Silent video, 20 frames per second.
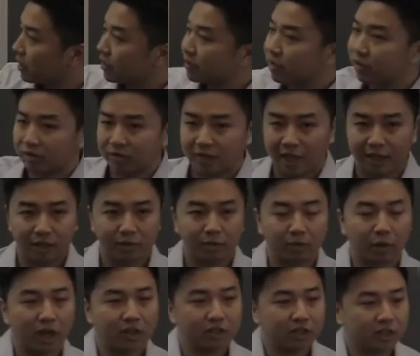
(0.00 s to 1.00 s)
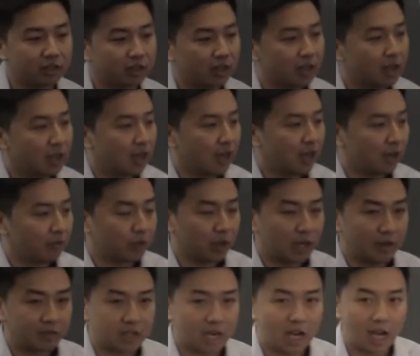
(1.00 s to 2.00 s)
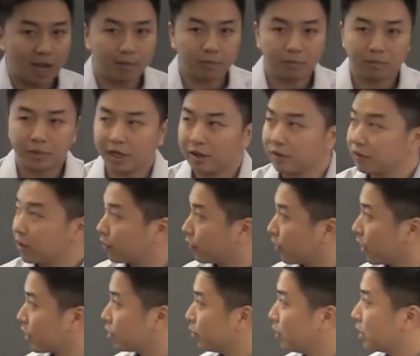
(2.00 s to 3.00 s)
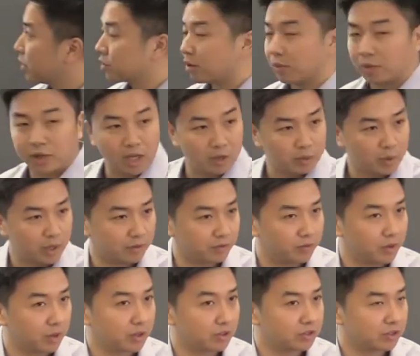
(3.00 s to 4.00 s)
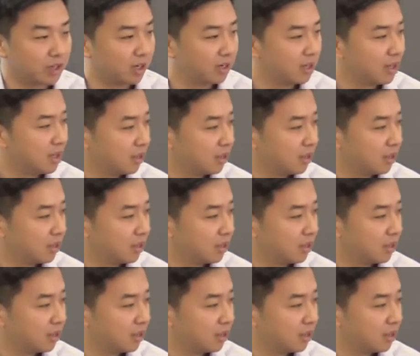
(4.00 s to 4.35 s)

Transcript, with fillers: this second project uh, if we have time, but the first one is the one I want to focus on